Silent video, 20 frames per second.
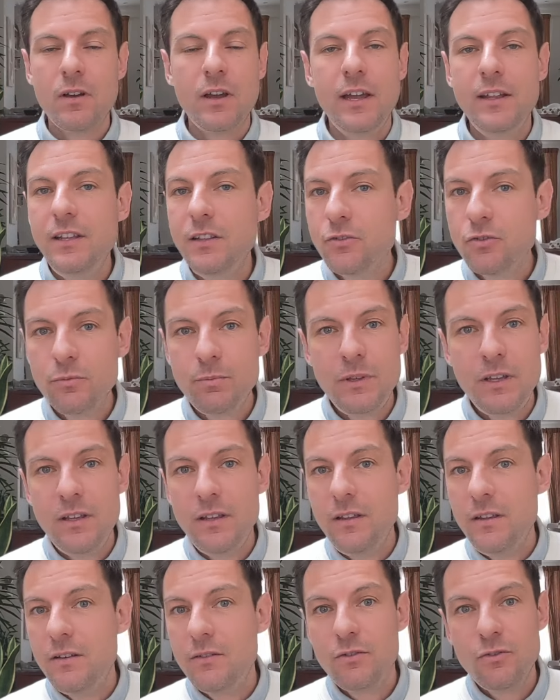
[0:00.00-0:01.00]
And it
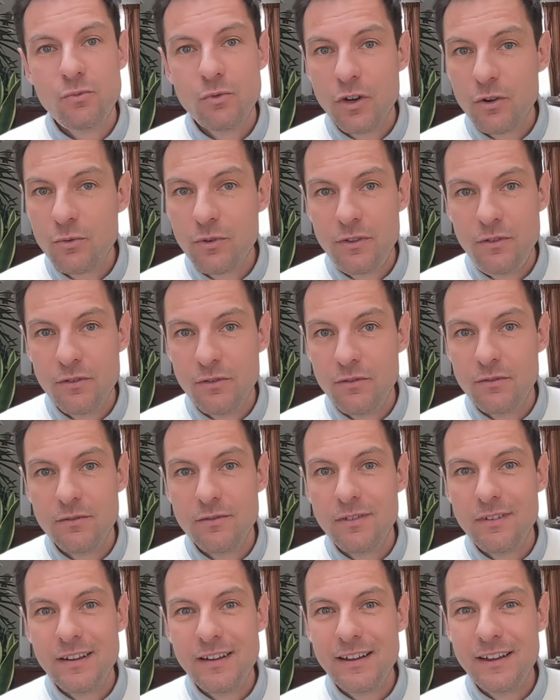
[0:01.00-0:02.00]
could work with your
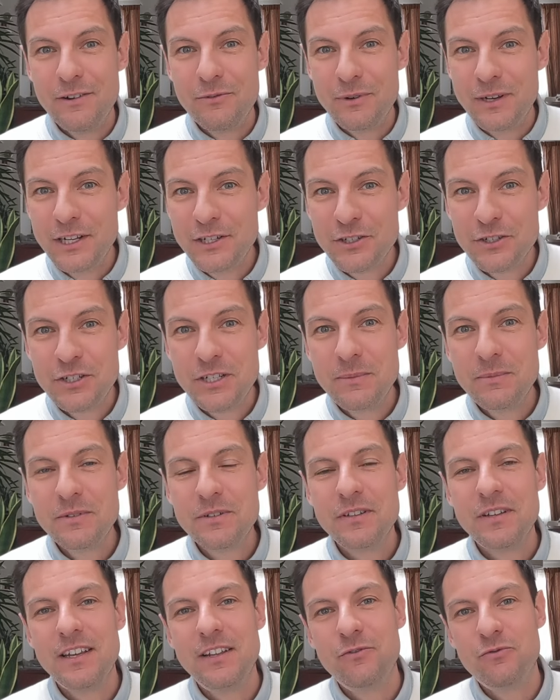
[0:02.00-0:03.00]

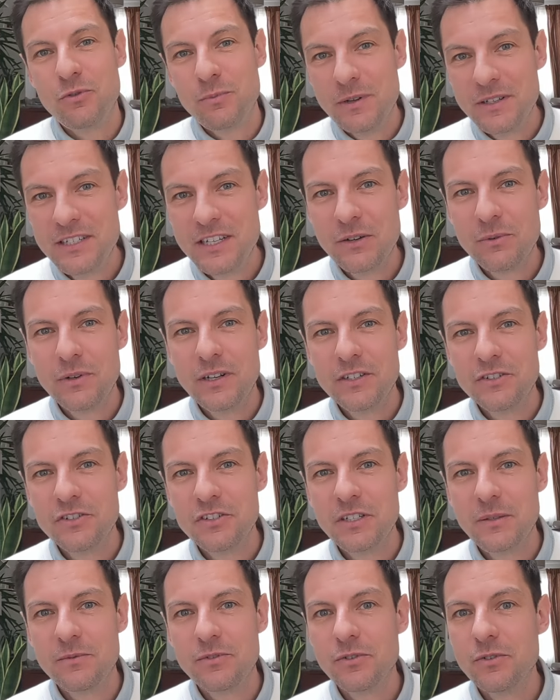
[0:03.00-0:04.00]
relationships and romantic
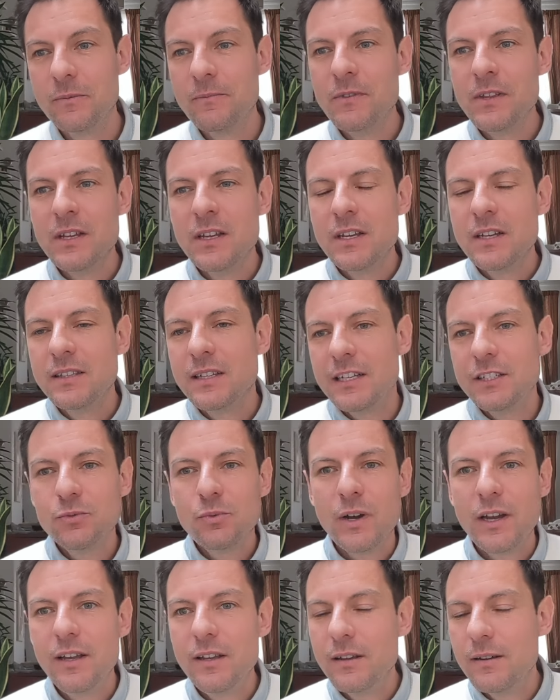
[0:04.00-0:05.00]
relationships. So
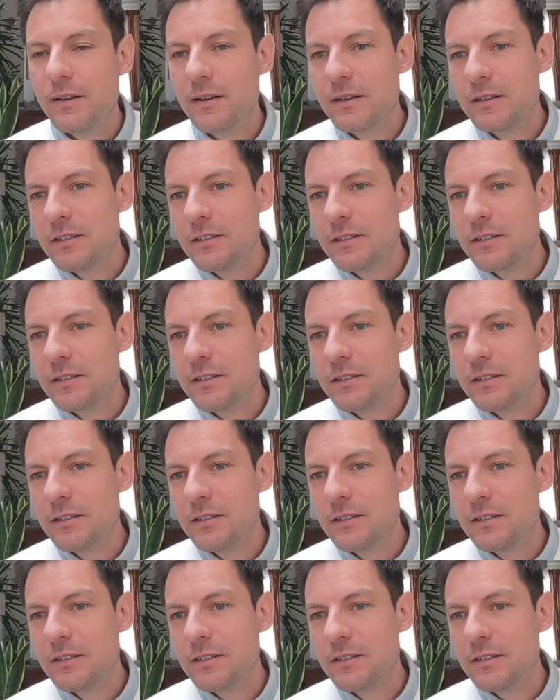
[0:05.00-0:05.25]
that's why